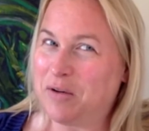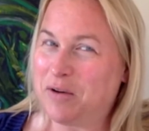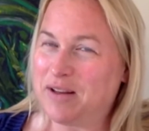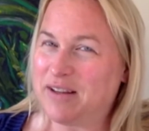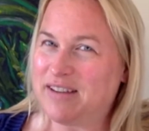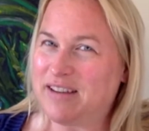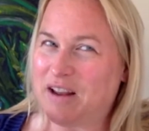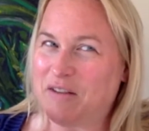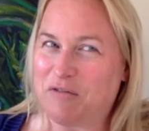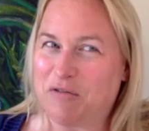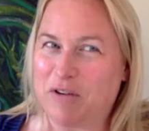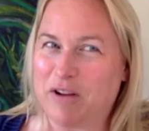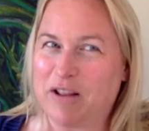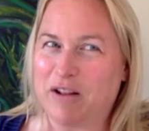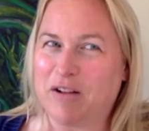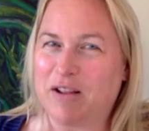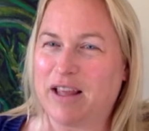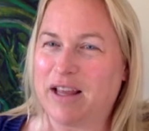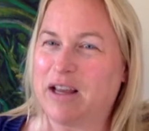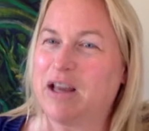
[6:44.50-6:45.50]
is set free,
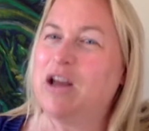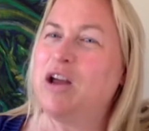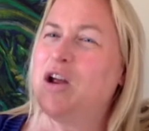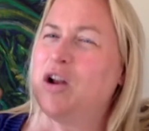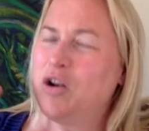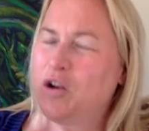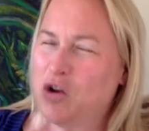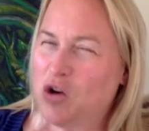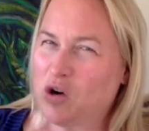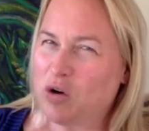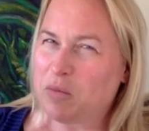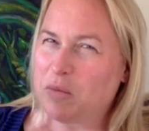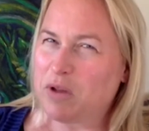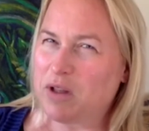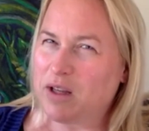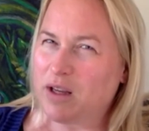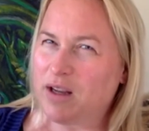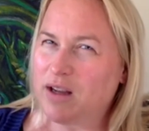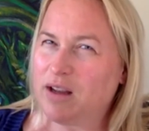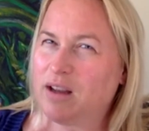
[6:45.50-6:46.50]
they're like,
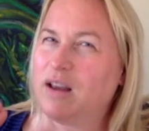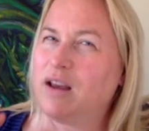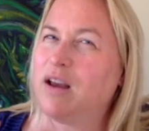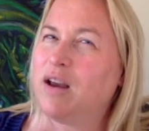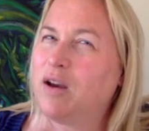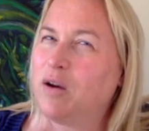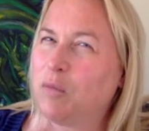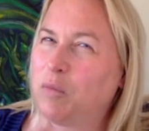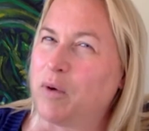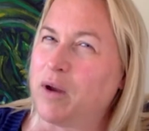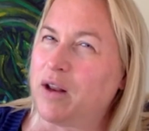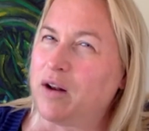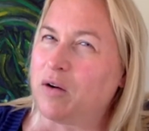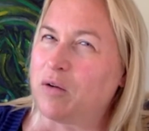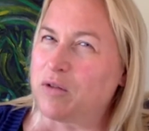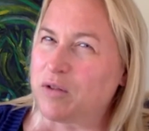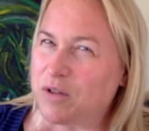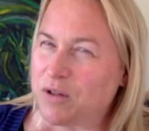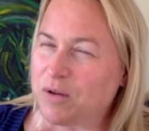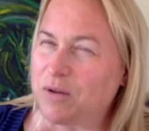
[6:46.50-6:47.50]
normally we
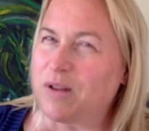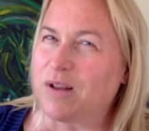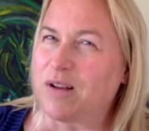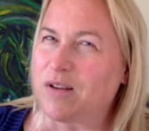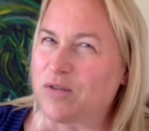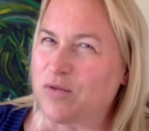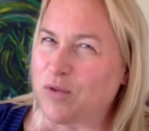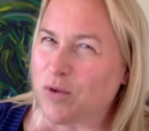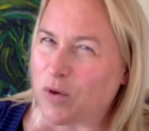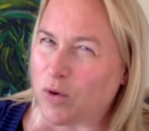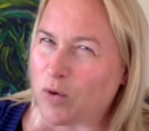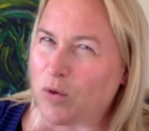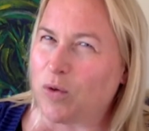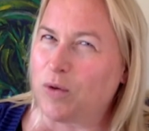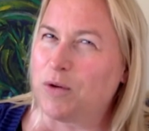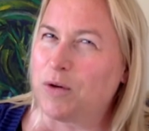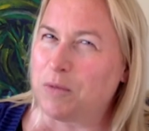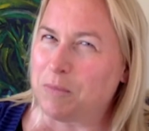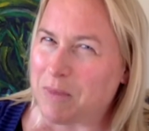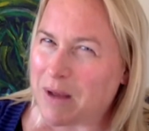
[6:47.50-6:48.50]
don't do this for
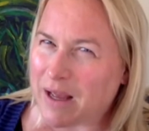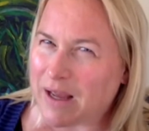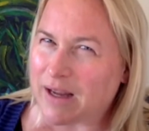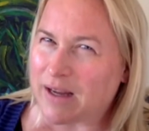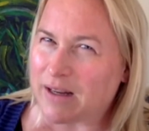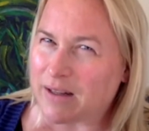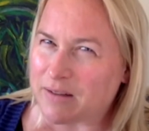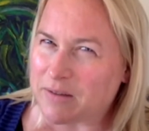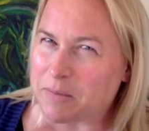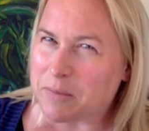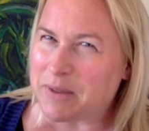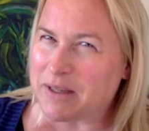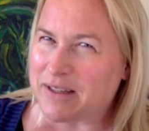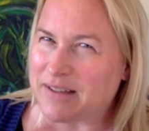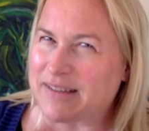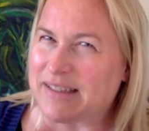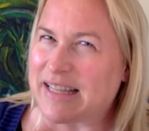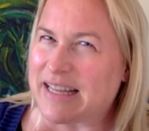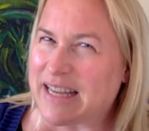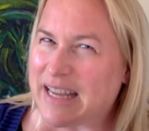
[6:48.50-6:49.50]
older minds
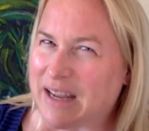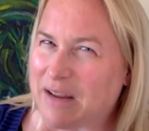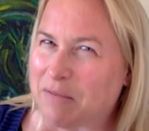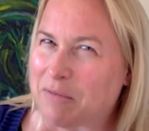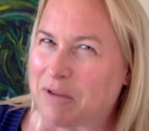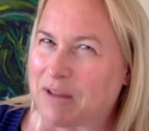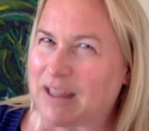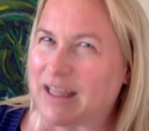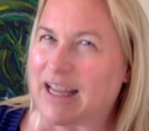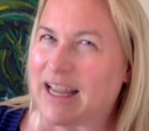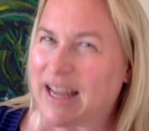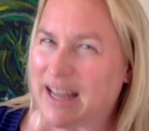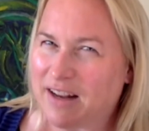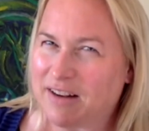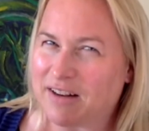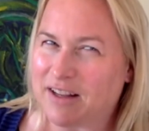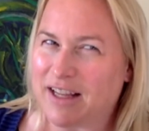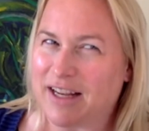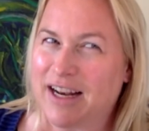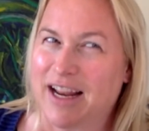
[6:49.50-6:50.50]
because they can't really
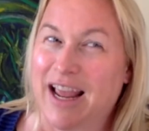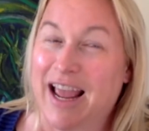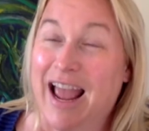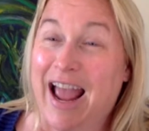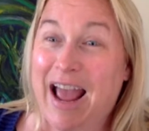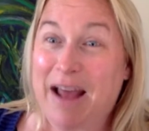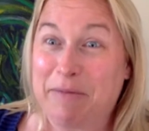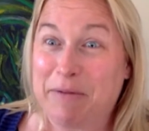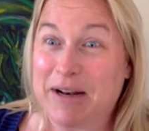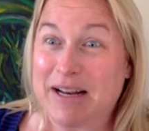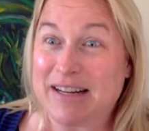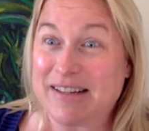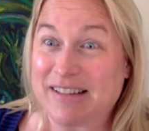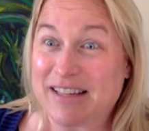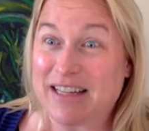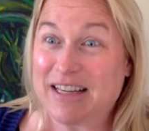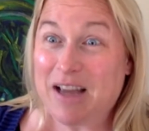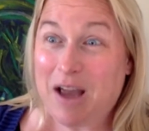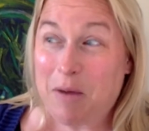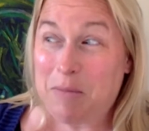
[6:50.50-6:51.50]
handle it. And when he's
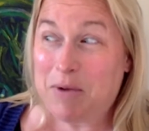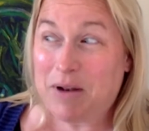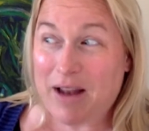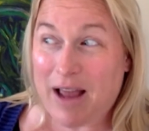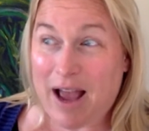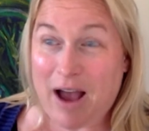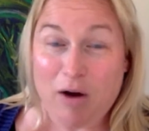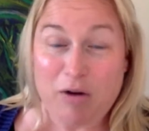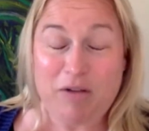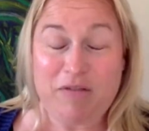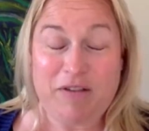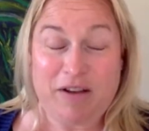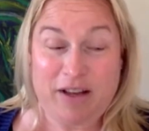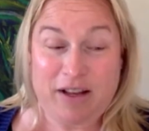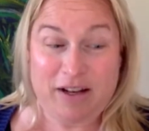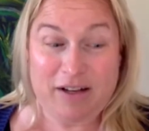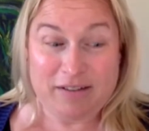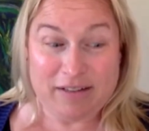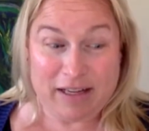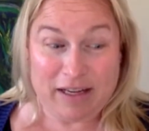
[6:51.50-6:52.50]
like coming out of
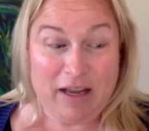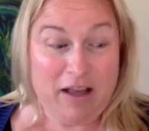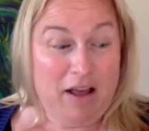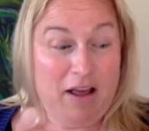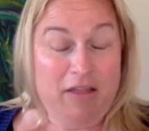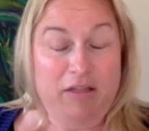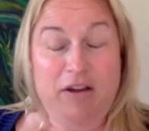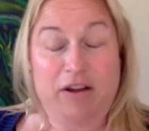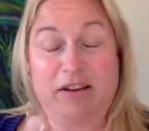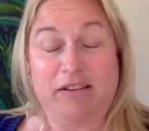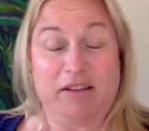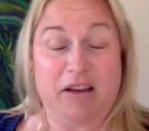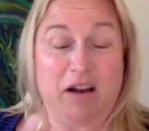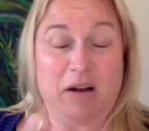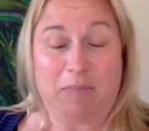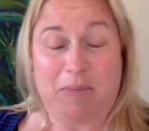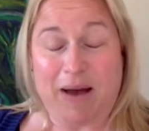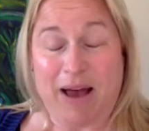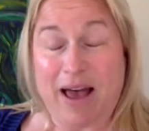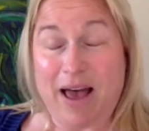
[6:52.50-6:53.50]
it, he's like, he's
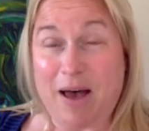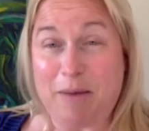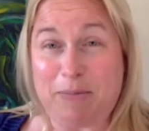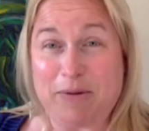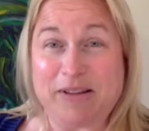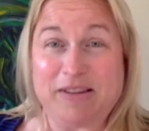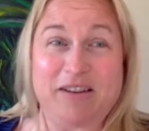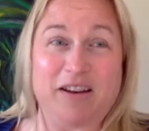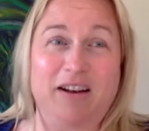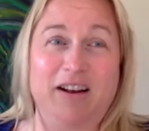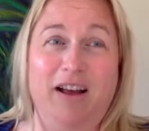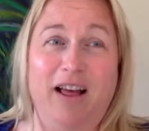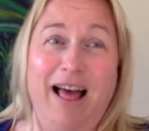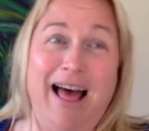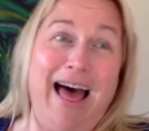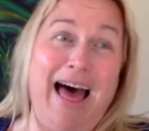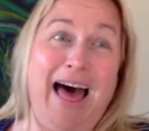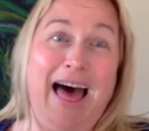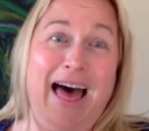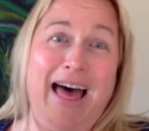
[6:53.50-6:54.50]
going to pop, he's going
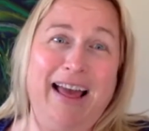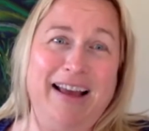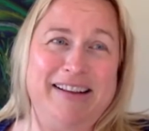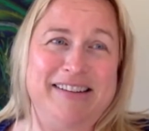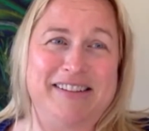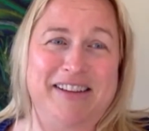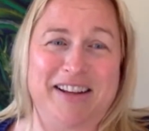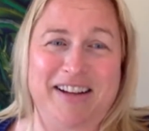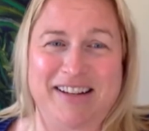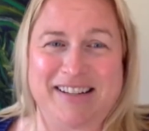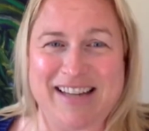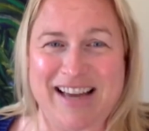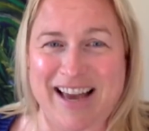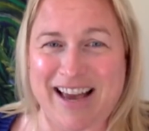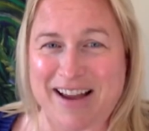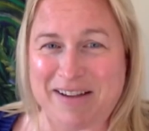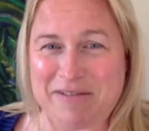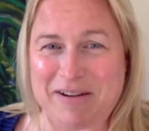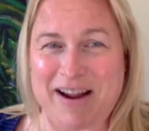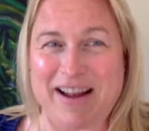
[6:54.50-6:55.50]
to
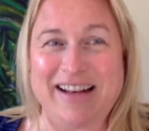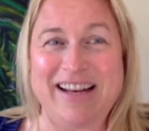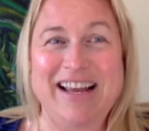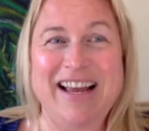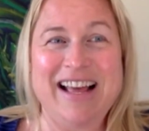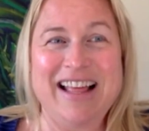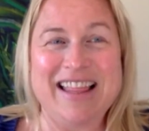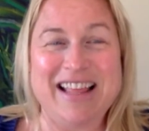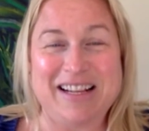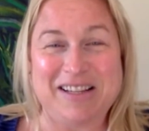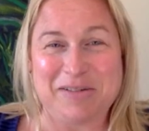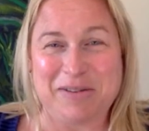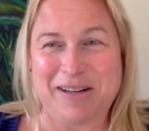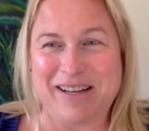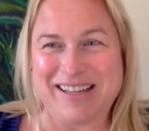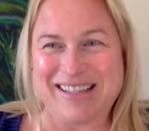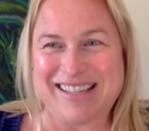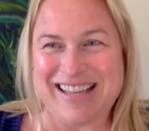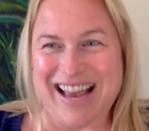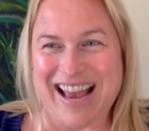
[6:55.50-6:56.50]
die, right? That's what
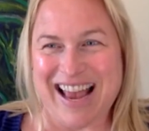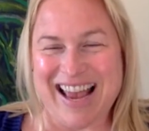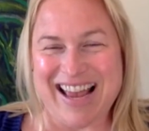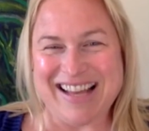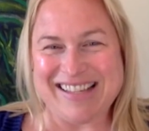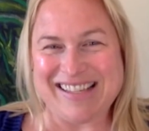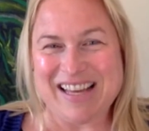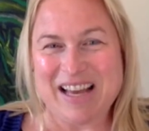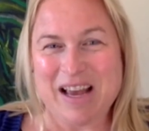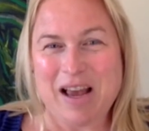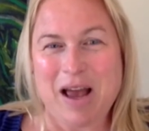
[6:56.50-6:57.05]
he says.